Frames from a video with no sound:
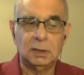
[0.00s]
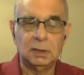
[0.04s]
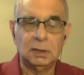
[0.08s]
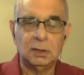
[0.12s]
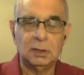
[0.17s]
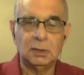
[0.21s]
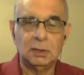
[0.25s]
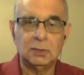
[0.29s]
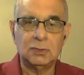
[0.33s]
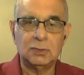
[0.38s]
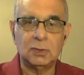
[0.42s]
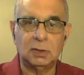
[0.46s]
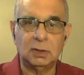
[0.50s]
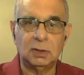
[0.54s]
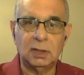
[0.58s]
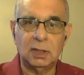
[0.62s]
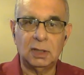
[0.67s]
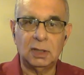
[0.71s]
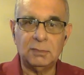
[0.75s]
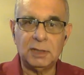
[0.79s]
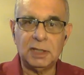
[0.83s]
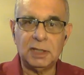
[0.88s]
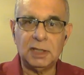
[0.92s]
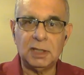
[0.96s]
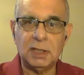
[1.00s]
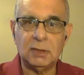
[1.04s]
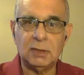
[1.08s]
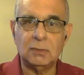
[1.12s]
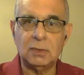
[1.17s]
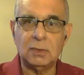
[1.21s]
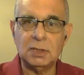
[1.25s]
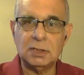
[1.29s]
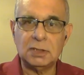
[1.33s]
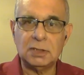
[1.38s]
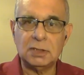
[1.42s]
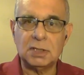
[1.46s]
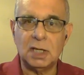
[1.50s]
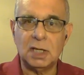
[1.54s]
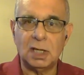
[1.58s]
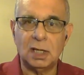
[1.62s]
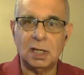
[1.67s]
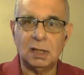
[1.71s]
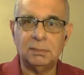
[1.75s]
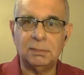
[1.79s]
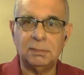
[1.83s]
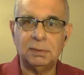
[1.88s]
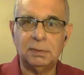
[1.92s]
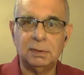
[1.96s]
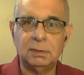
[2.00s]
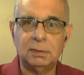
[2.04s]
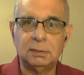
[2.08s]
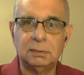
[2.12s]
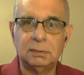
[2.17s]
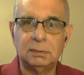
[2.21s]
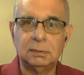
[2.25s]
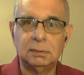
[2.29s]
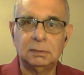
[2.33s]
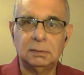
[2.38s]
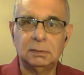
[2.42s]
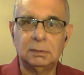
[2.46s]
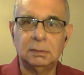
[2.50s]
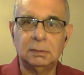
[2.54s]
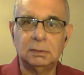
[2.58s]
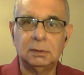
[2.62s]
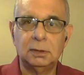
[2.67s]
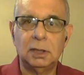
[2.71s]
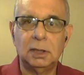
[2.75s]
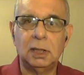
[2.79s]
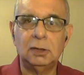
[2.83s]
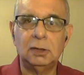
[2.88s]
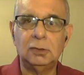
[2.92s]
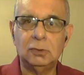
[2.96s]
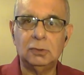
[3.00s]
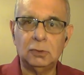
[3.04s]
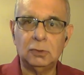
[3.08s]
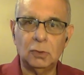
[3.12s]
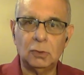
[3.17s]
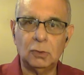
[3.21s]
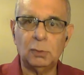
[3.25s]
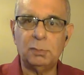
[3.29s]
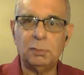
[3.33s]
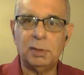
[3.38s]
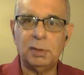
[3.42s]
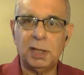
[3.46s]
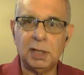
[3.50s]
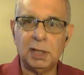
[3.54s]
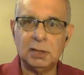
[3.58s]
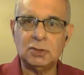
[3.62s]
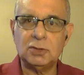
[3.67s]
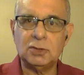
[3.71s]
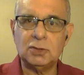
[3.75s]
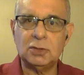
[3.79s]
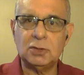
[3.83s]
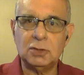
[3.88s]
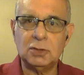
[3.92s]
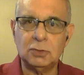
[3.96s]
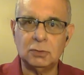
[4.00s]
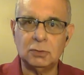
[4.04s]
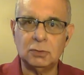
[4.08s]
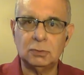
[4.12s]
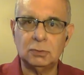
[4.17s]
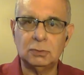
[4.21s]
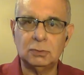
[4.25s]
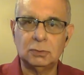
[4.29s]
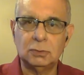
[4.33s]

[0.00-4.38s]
So let me get reset up and you go to page 2